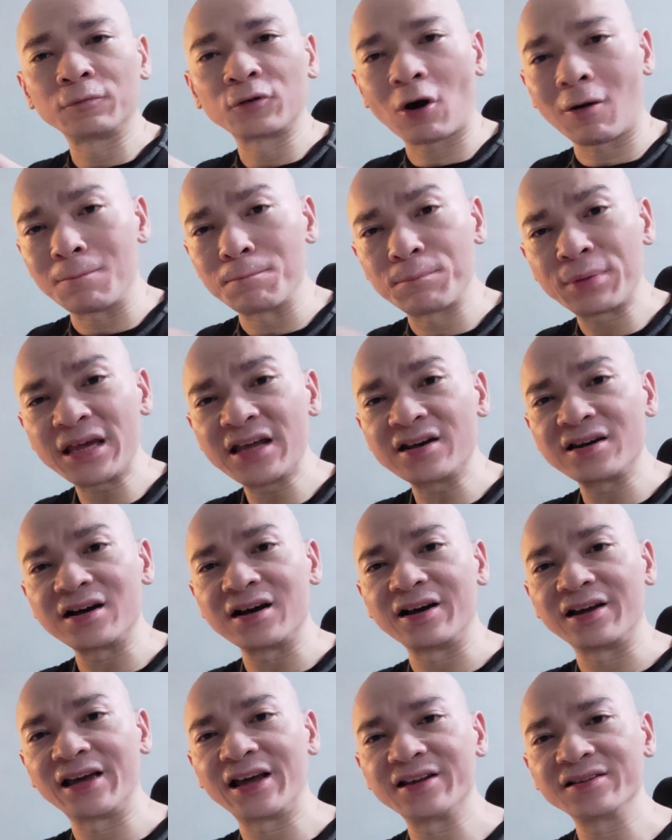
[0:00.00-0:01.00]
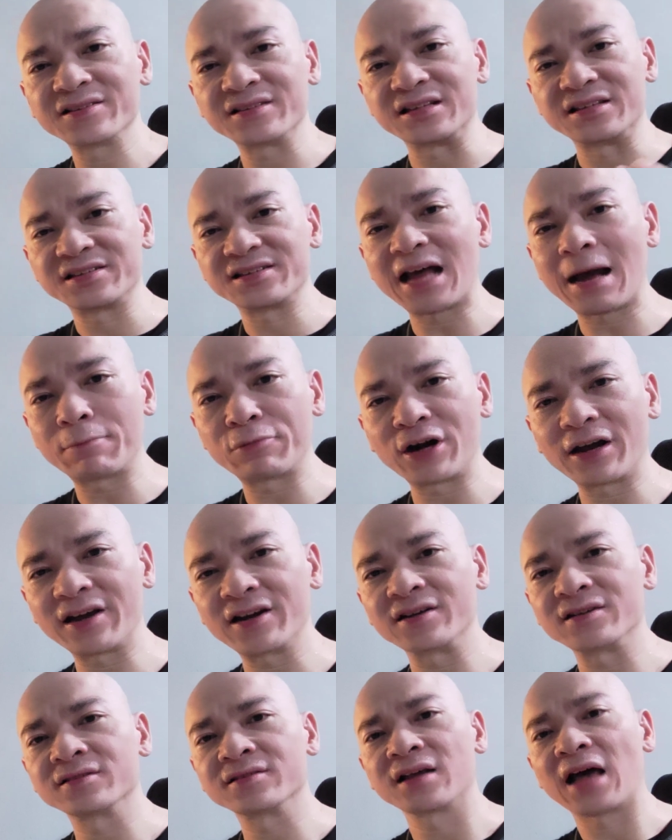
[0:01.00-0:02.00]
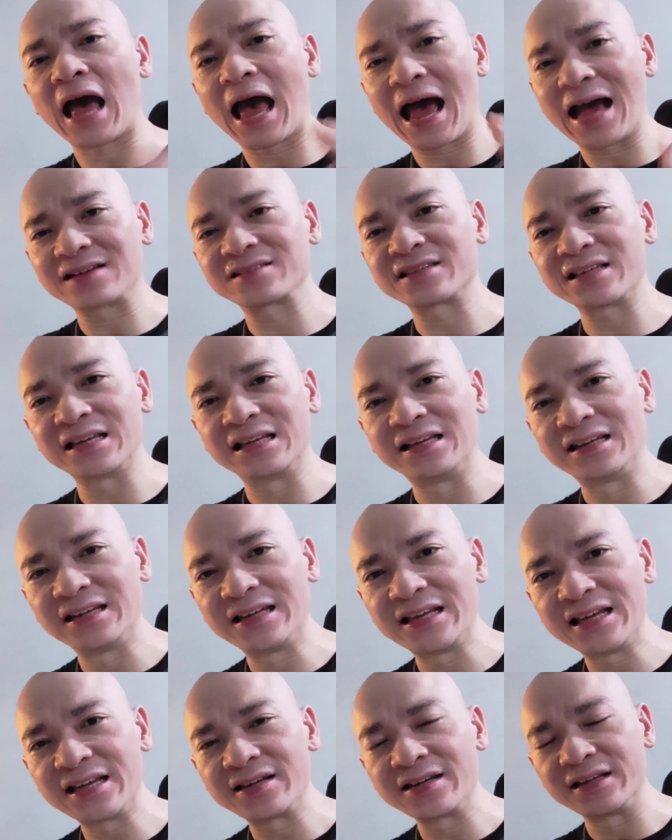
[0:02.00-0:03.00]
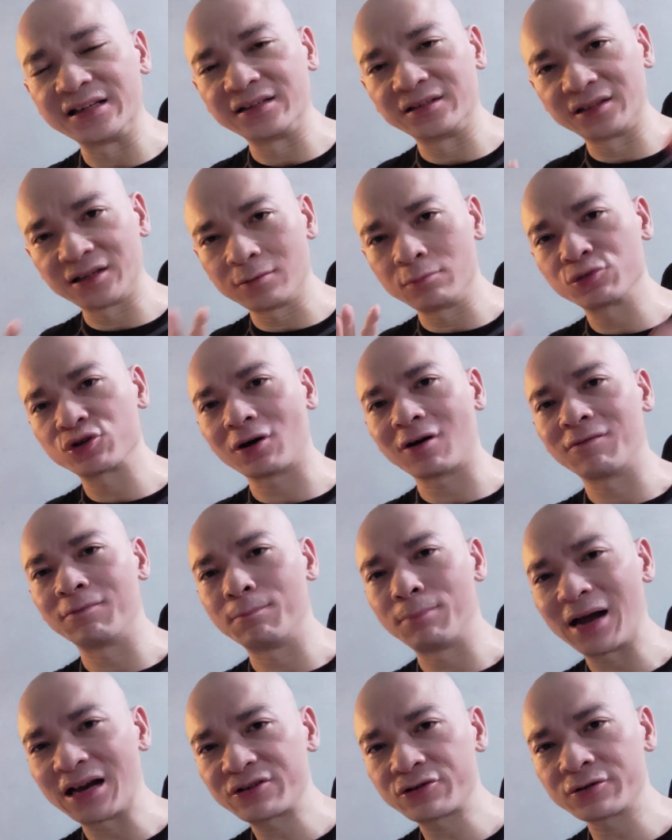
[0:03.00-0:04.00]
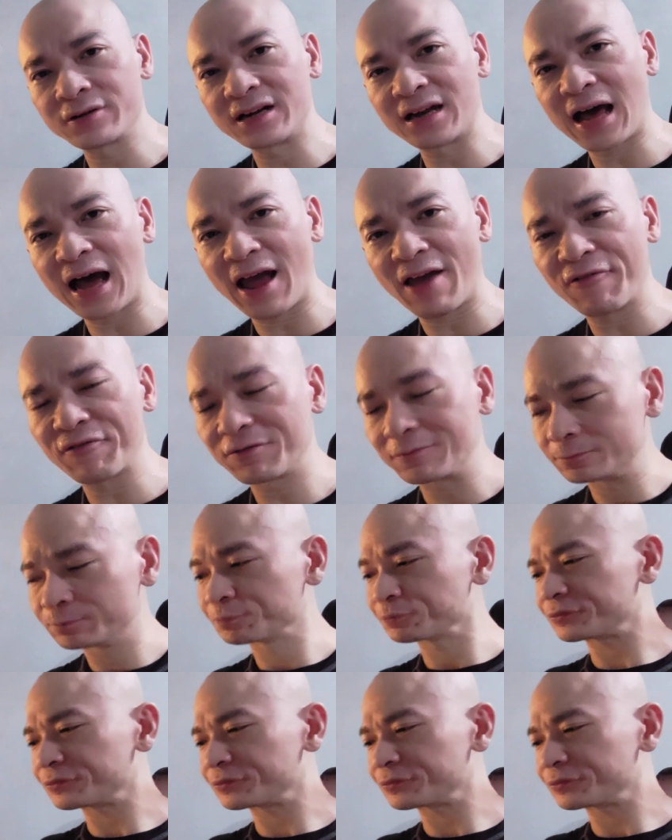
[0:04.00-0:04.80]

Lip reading: compete against the Snapdragon X Elite in terms of battery life.